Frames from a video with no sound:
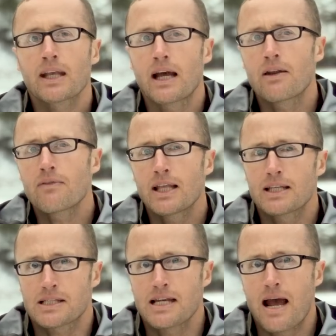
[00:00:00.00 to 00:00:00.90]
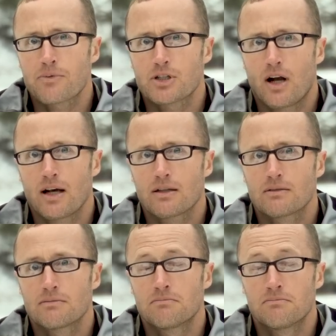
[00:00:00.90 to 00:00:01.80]
kind of in a snapshot,
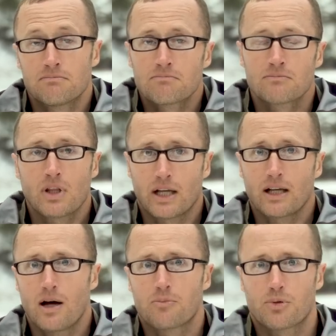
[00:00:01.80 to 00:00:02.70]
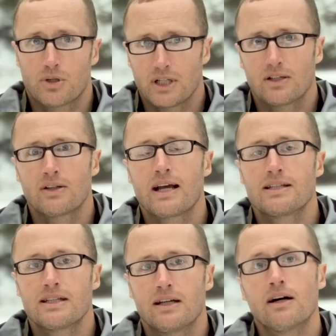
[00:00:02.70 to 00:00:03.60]
like a pretty good
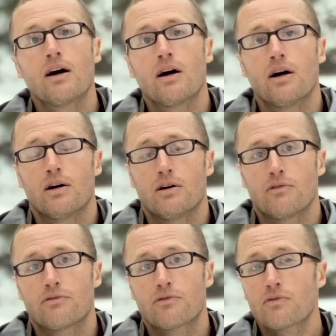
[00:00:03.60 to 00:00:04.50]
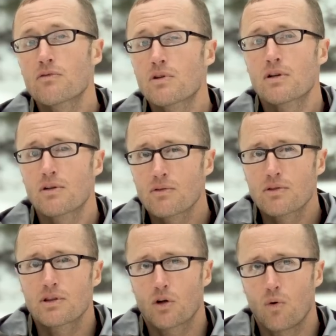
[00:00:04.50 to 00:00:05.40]
idea of
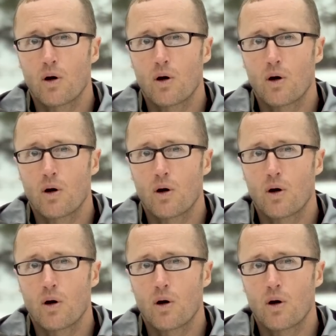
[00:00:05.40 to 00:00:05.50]
the